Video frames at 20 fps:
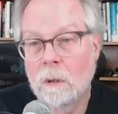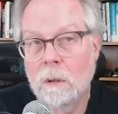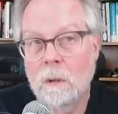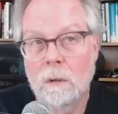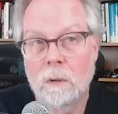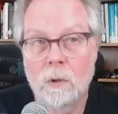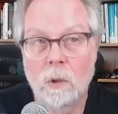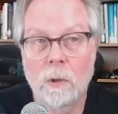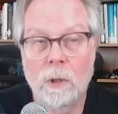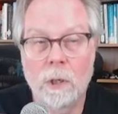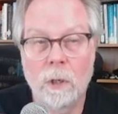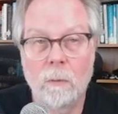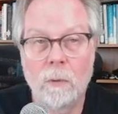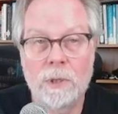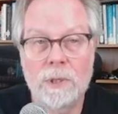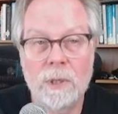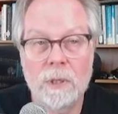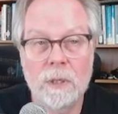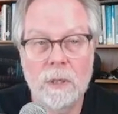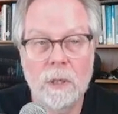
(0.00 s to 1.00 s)
So here we
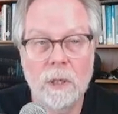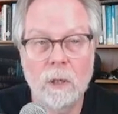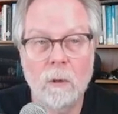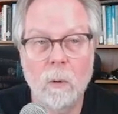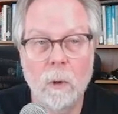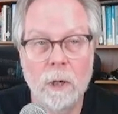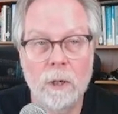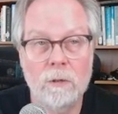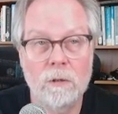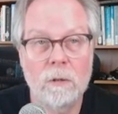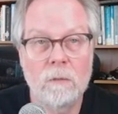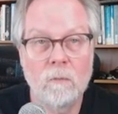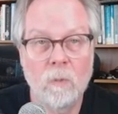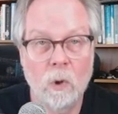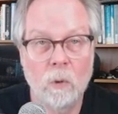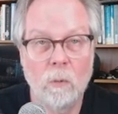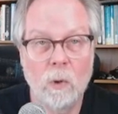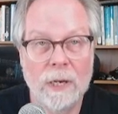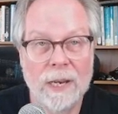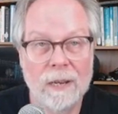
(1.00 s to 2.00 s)
see the equation.
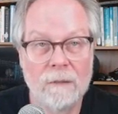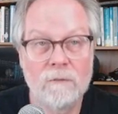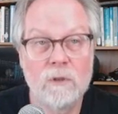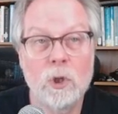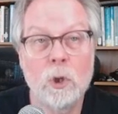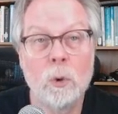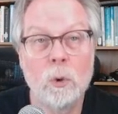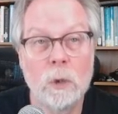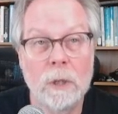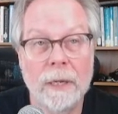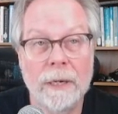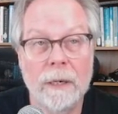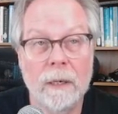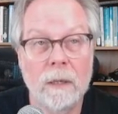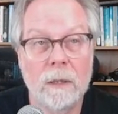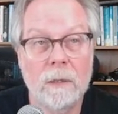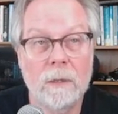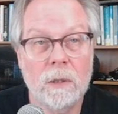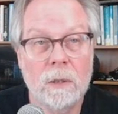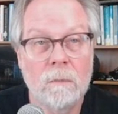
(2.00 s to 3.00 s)
When we have 2
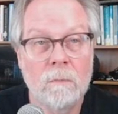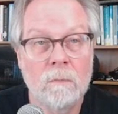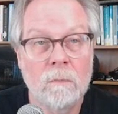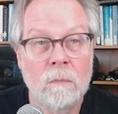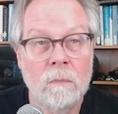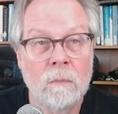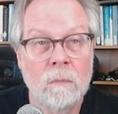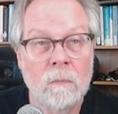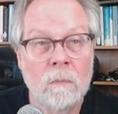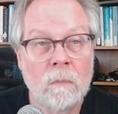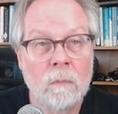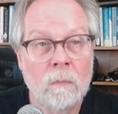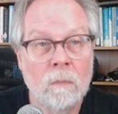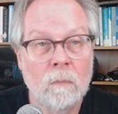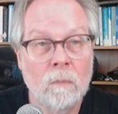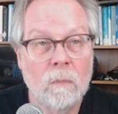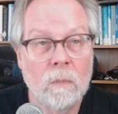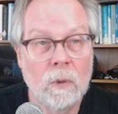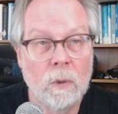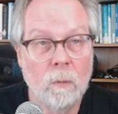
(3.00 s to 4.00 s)
layers,
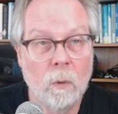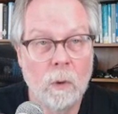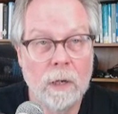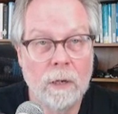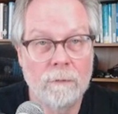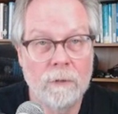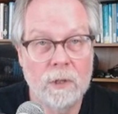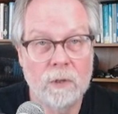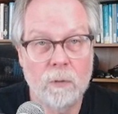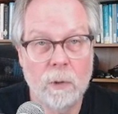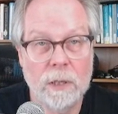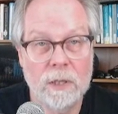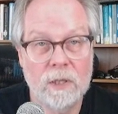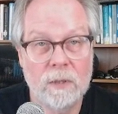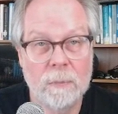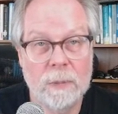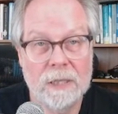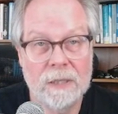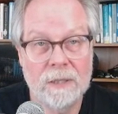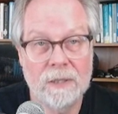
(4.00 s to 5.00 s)
we have the
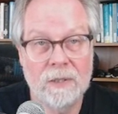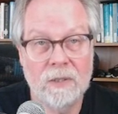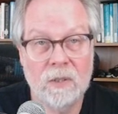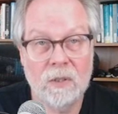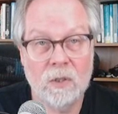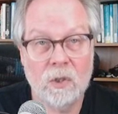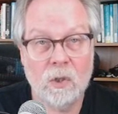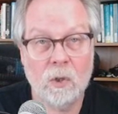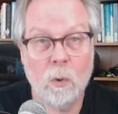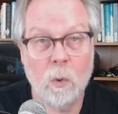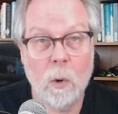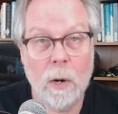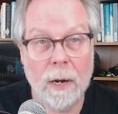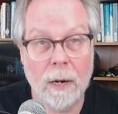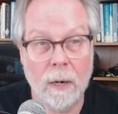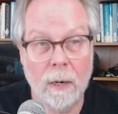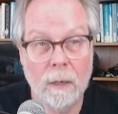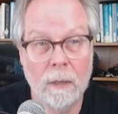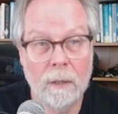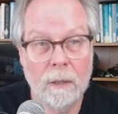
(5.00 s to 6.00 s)
transmittance
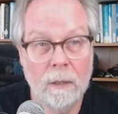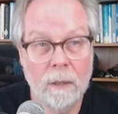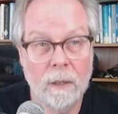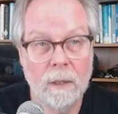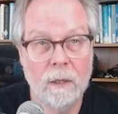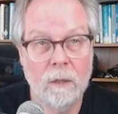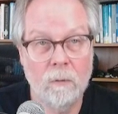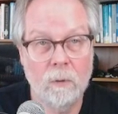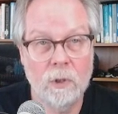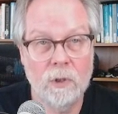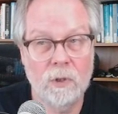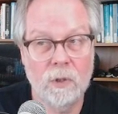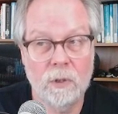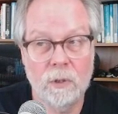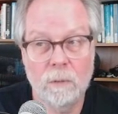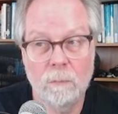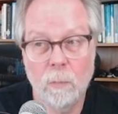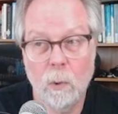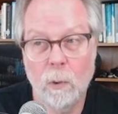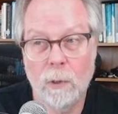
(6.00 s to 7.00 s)
squared, in other words, the
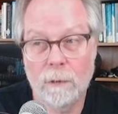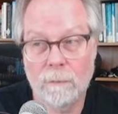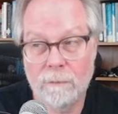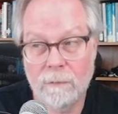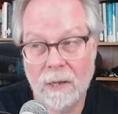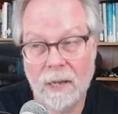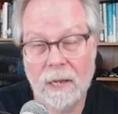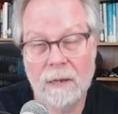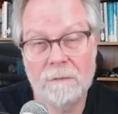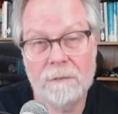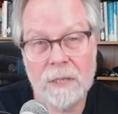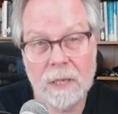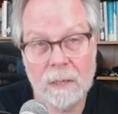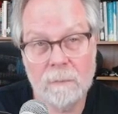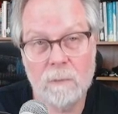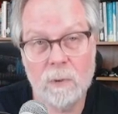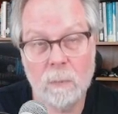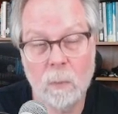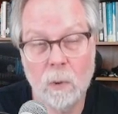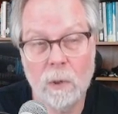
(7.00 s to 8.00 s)
0.5
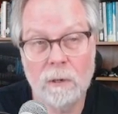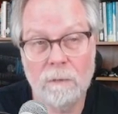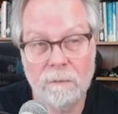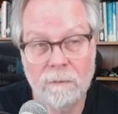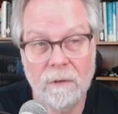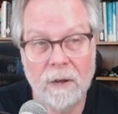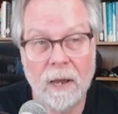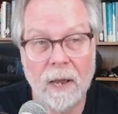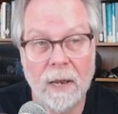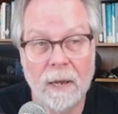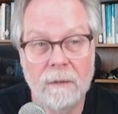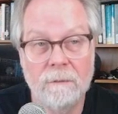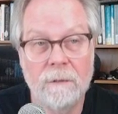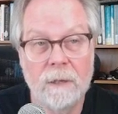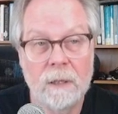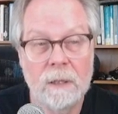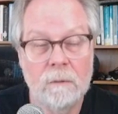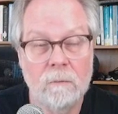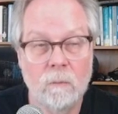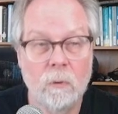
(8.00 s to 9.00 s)
times 0.5,
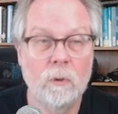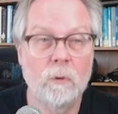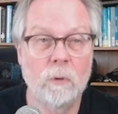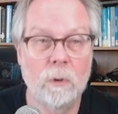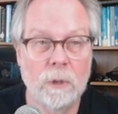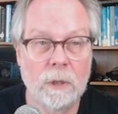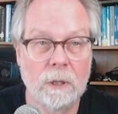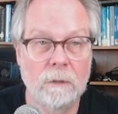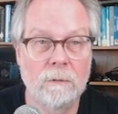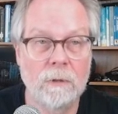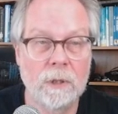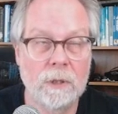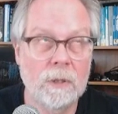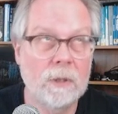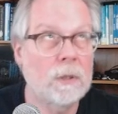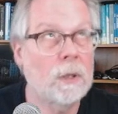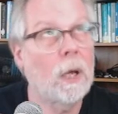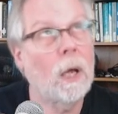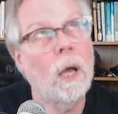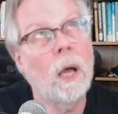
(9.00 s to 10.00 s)
which would give us
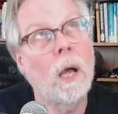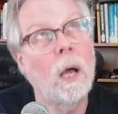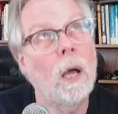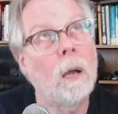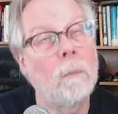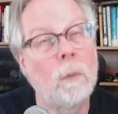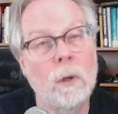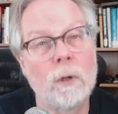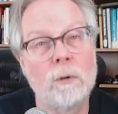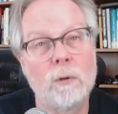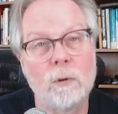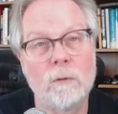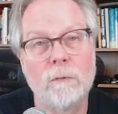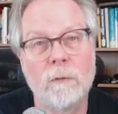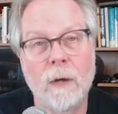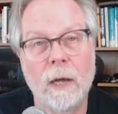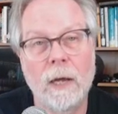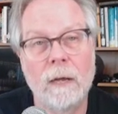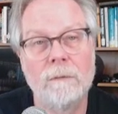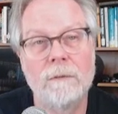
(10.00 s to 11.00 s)

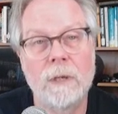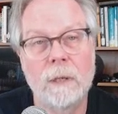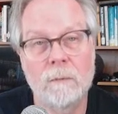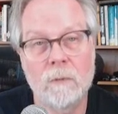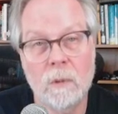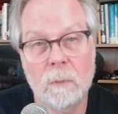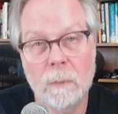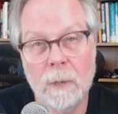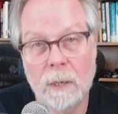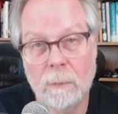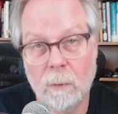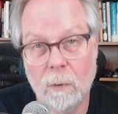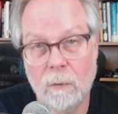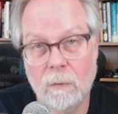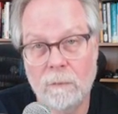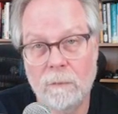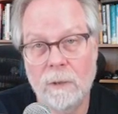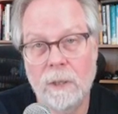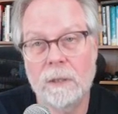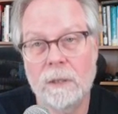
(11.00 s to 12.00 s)
0.25 times the paper
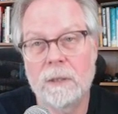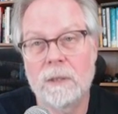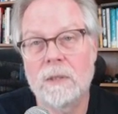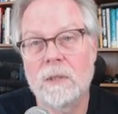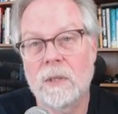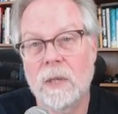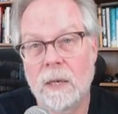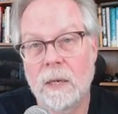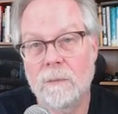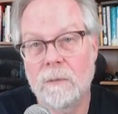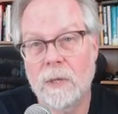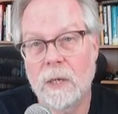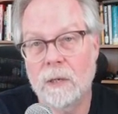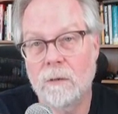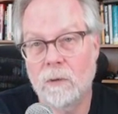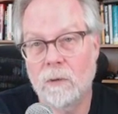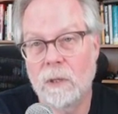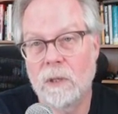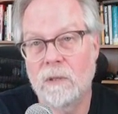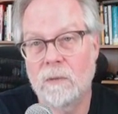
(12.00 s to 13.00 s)
reflectance times that
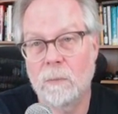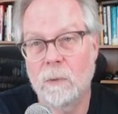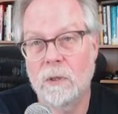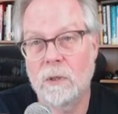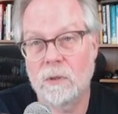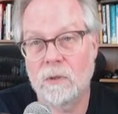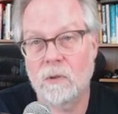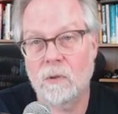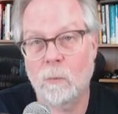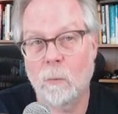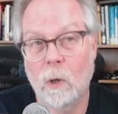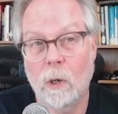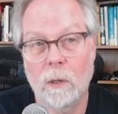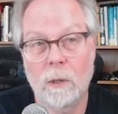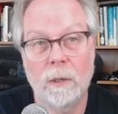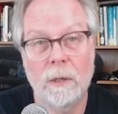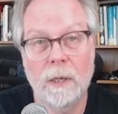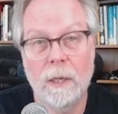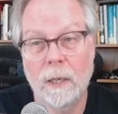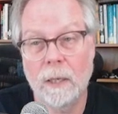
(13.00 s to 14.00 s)
transmittance squared
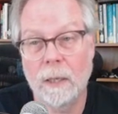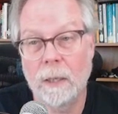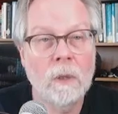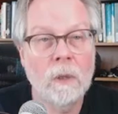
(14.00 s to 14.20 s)
again.